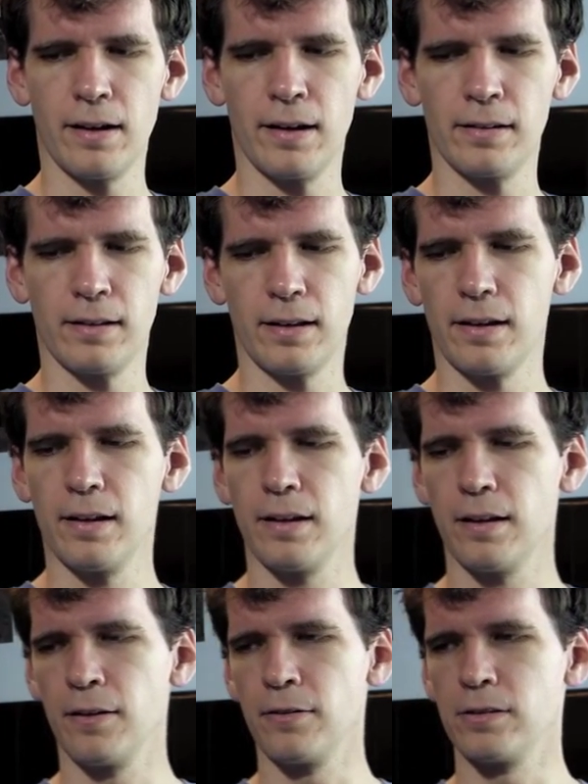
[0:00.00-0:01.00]
and
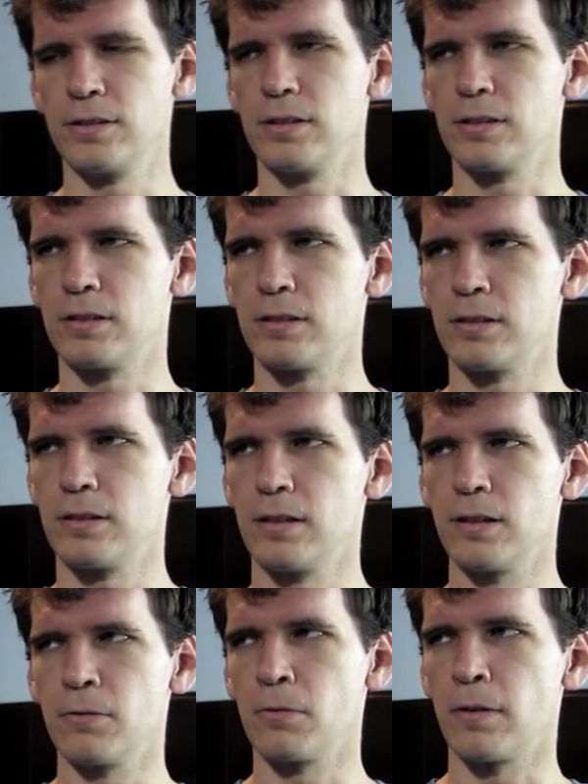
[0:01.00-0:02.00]
it was just
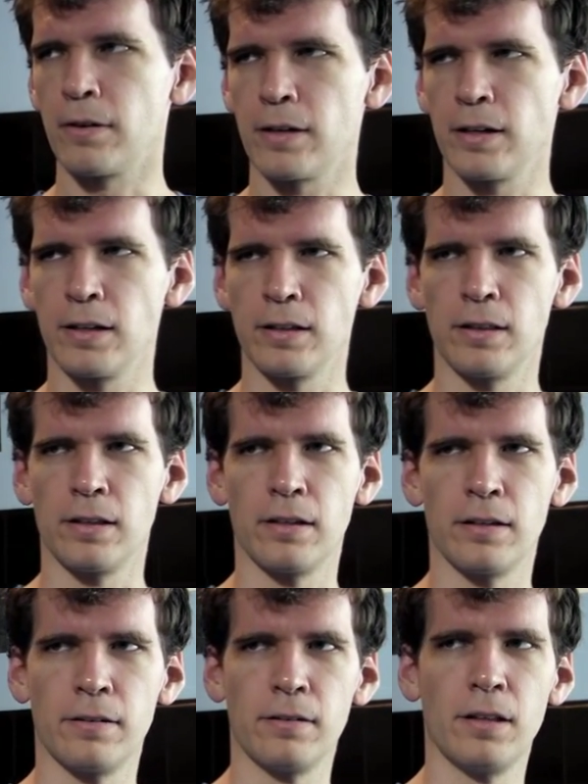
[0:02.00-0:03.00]
working in
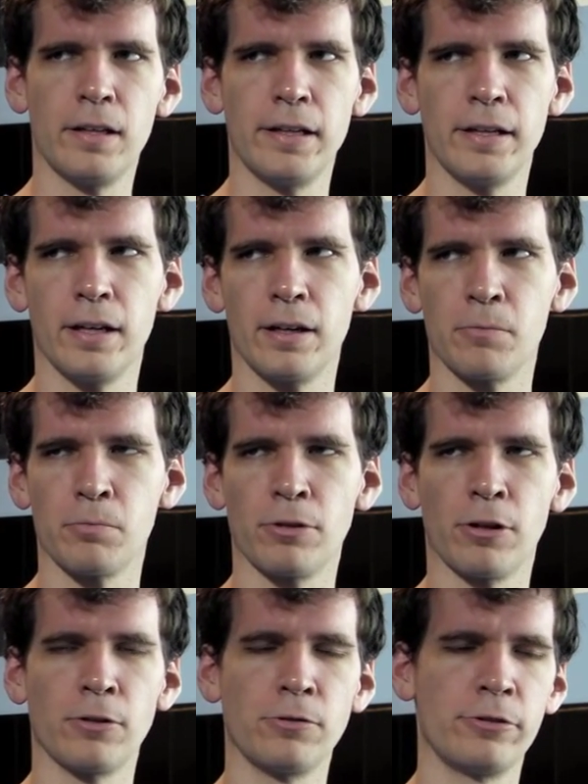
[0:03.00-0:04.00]
the the uh,
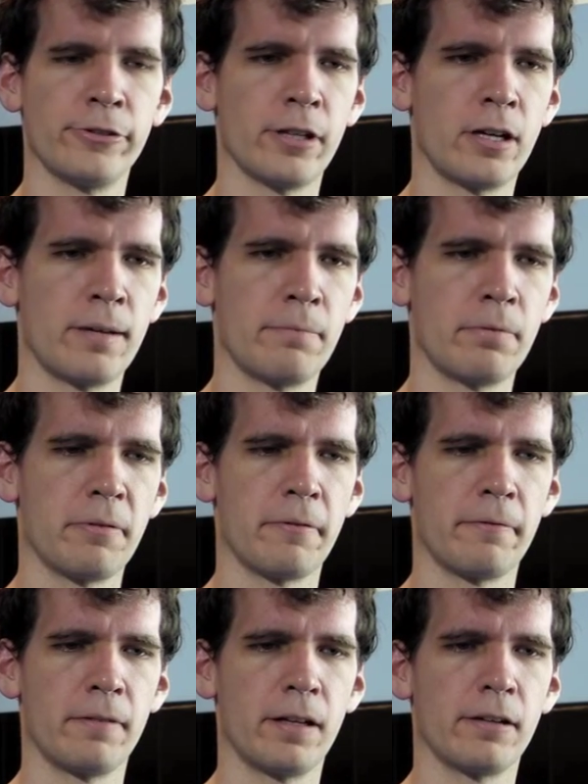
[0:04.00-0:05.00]
pro shop
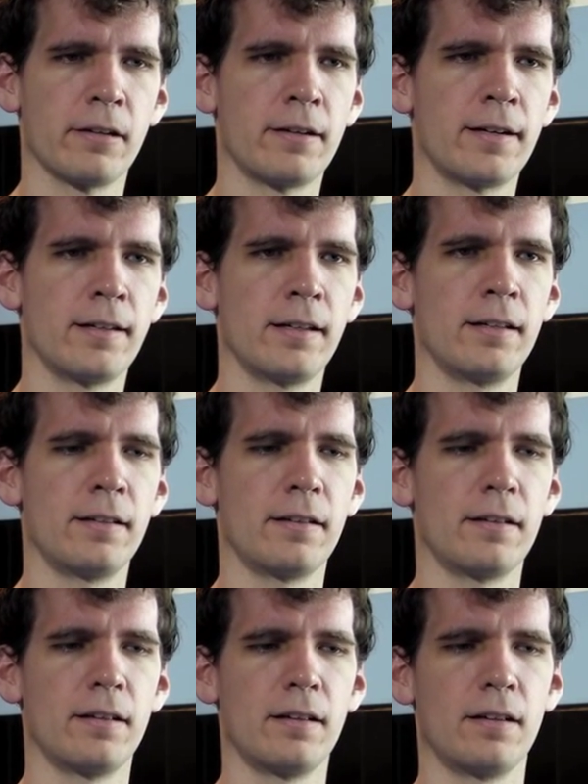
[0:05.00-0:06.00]
they call it.
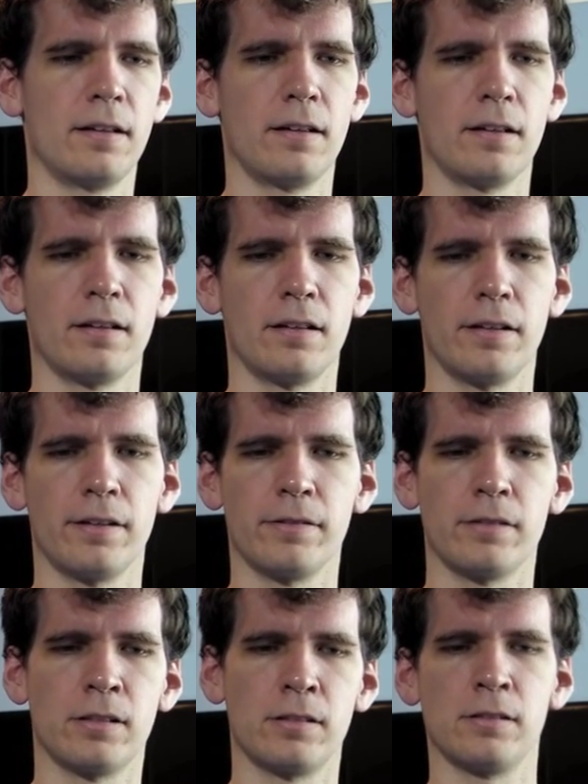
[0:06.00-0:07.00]

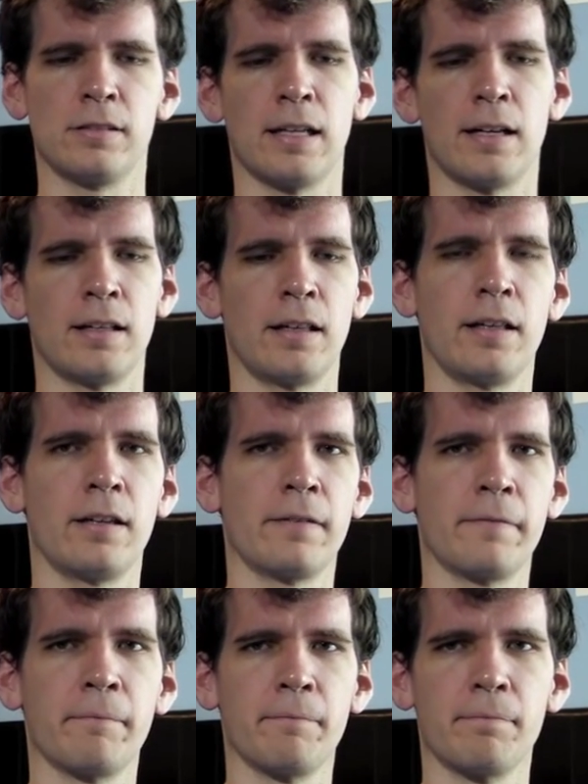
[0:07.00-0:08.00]
It's
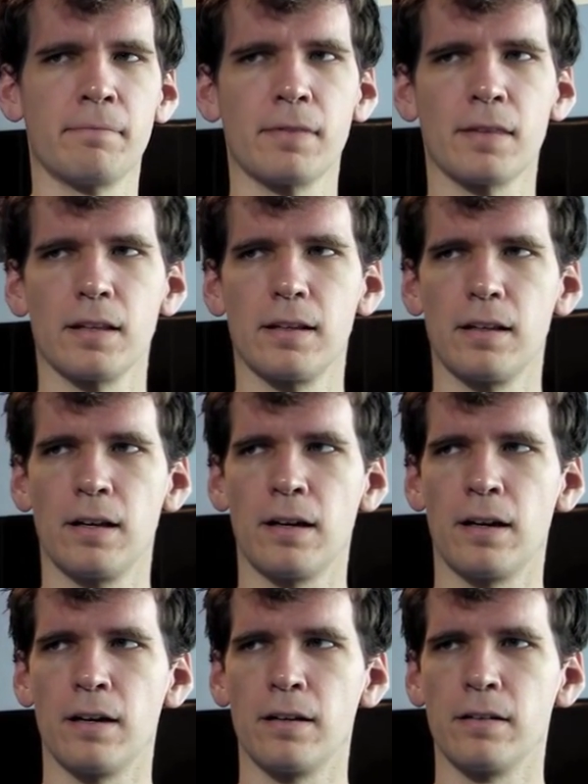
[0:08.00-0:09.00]
selling
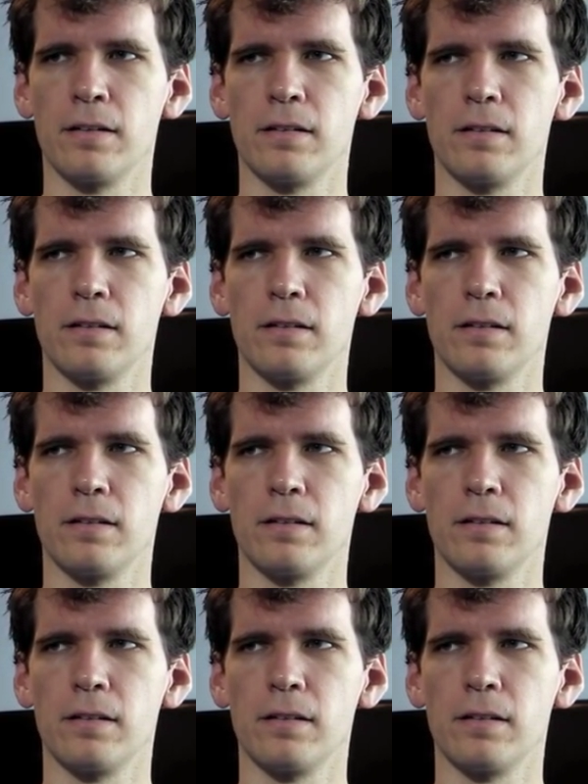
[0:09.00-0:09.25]
uh,